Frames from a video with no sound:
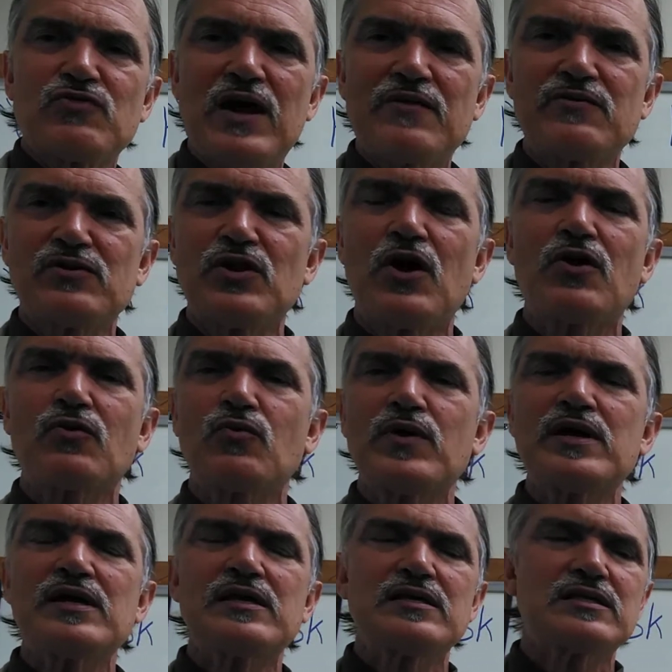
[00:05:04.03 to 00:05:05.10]
travel long
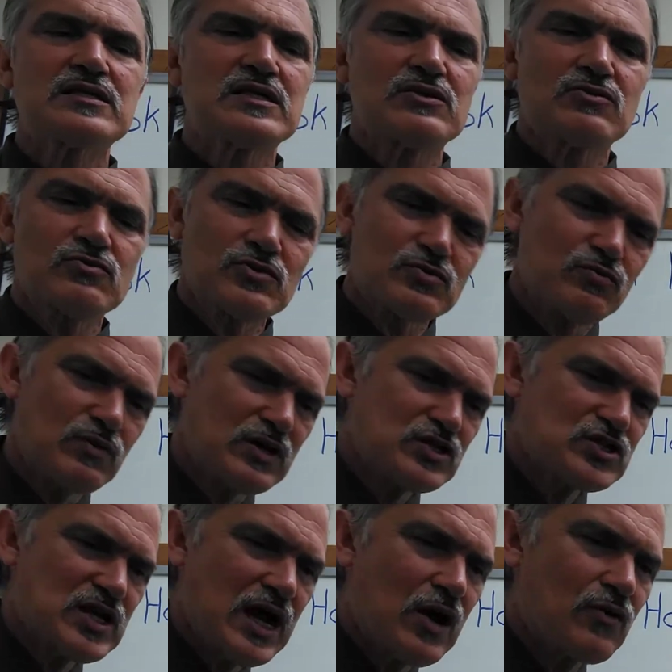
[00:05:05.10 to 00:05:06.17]
ways and there's
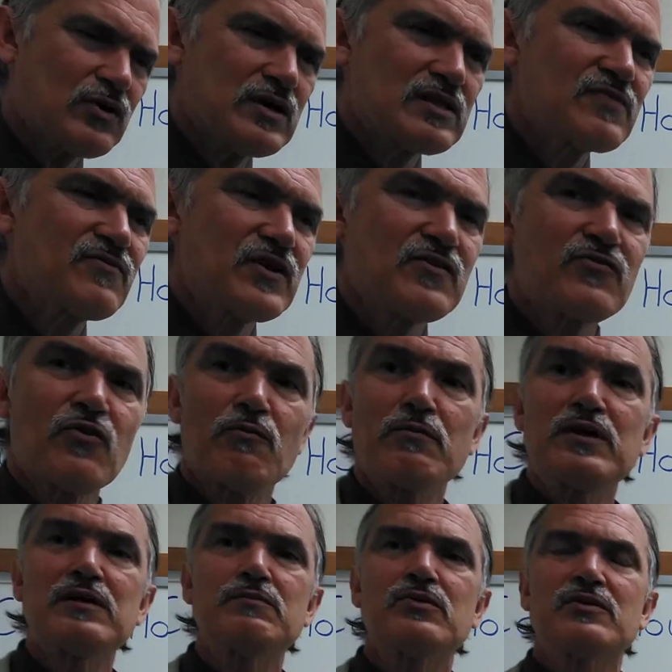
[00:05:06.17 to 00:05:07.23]
rush hour, it's very
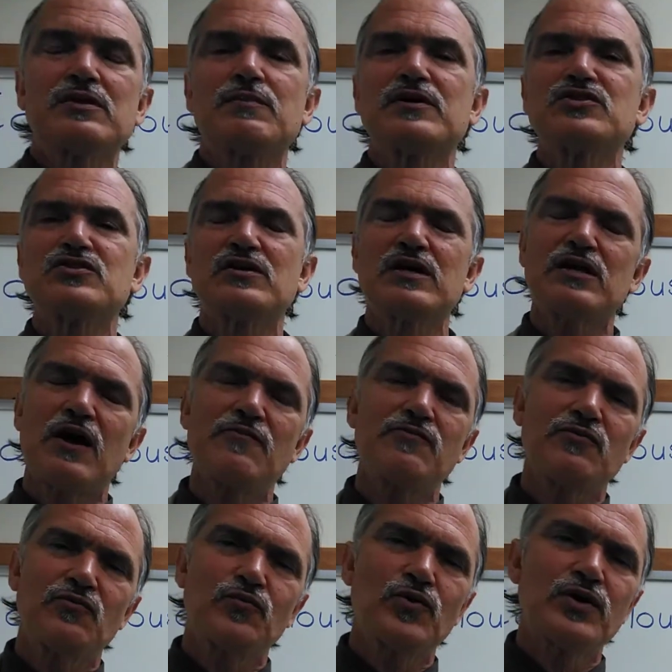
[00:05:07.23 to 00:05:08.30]
formidable, especially get off
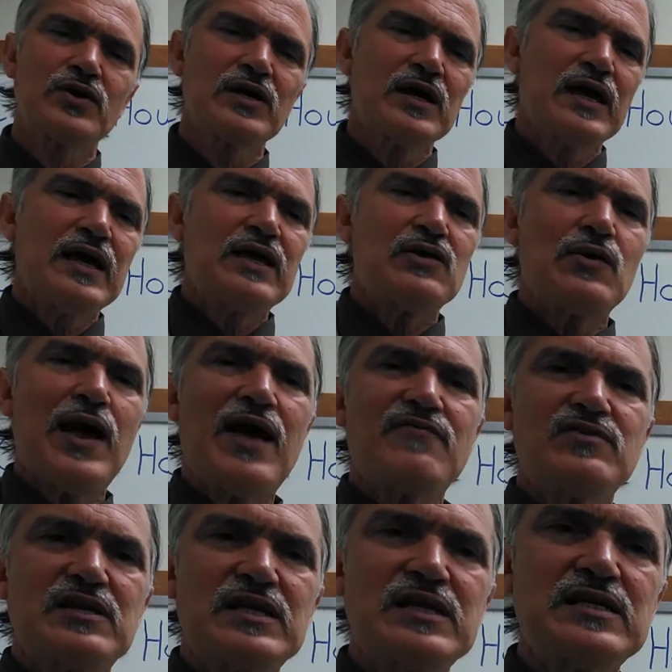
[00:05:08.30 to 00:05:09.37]
of work, you
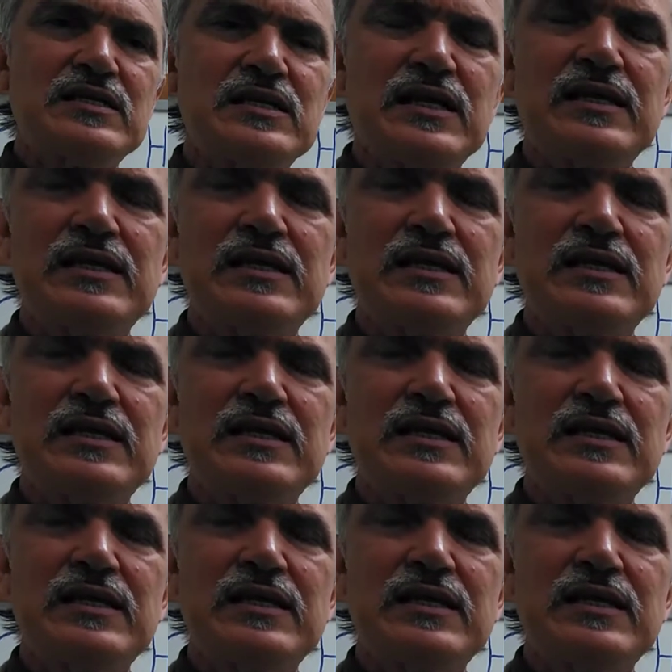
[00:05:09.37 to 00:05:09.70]
haven't eaten